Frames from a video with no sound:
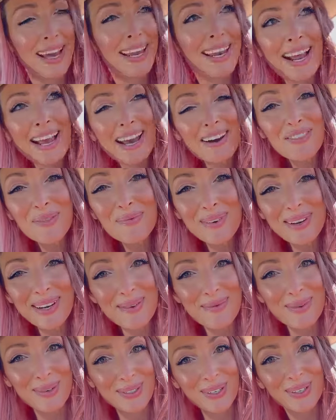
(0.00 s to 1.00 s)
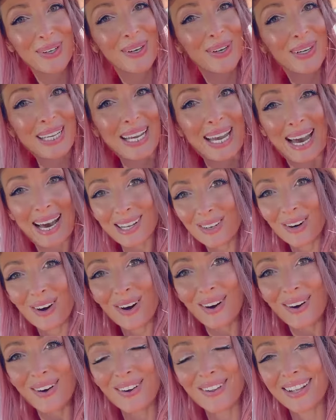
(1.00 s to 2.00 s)
And I haven't been able to cook at
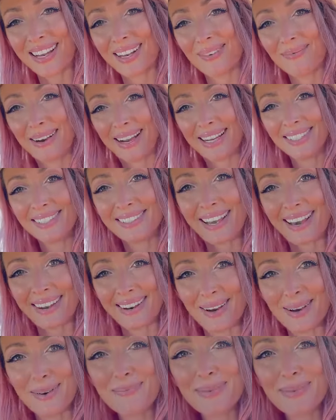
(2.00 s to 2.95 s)
all in my setup.